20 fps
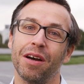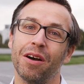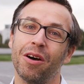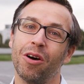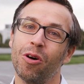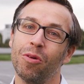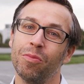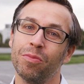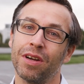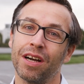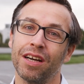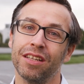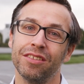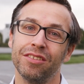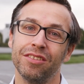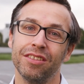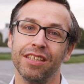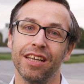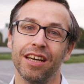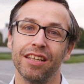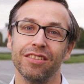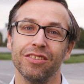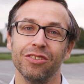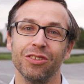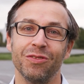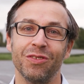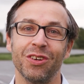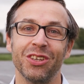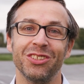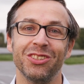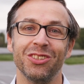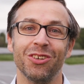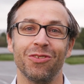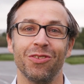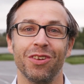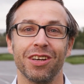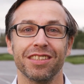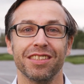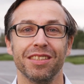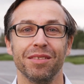my home country at the University
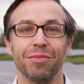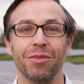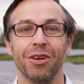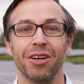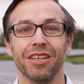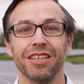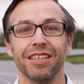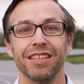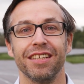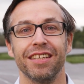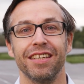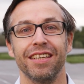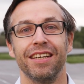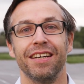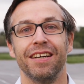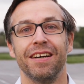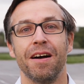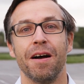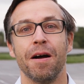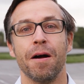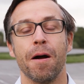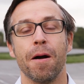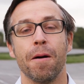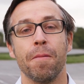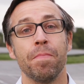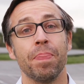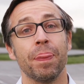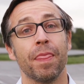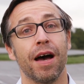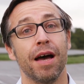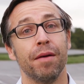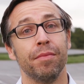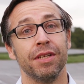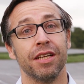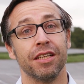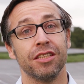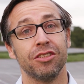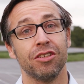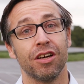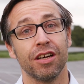of Luxembourg. I'm an
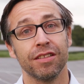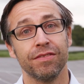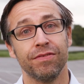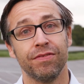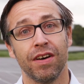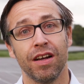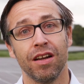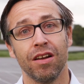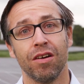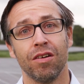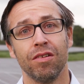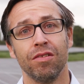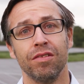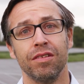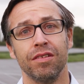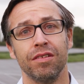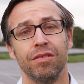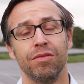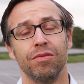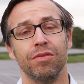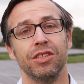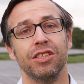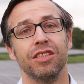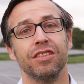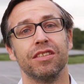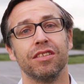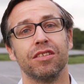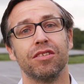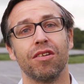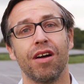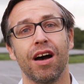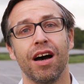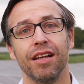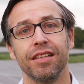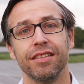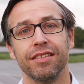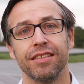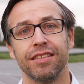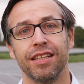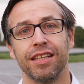ATTRACT Fellow, which is a
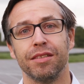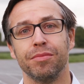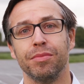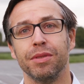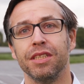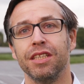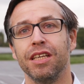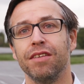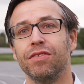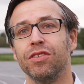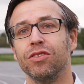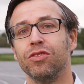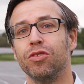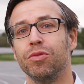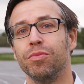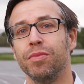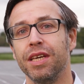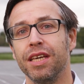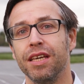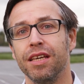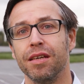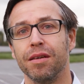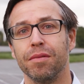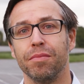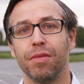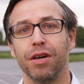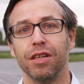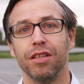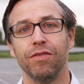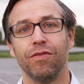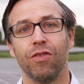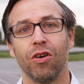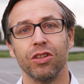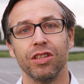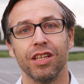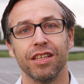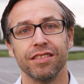grant that has been given to me by the Fonds